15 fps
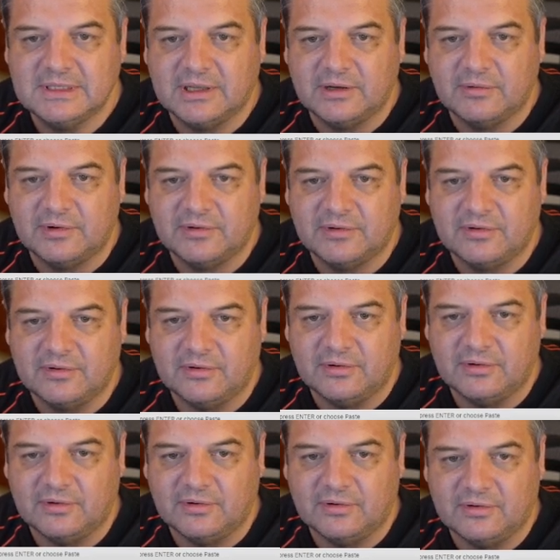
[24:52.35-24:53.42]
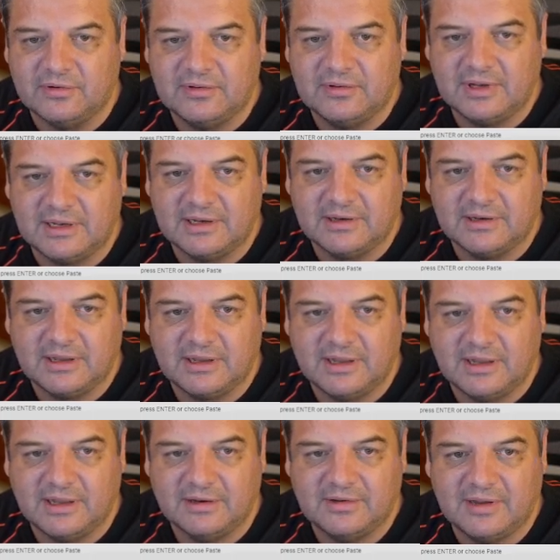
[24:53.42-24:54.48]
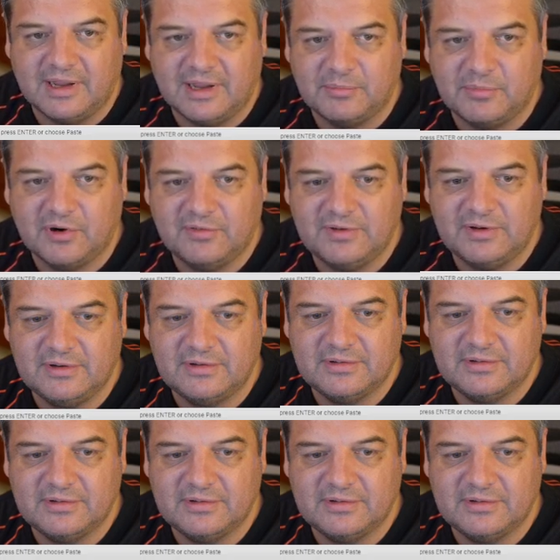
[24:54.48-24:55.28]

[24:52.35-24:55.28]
I want to sell it and take profit.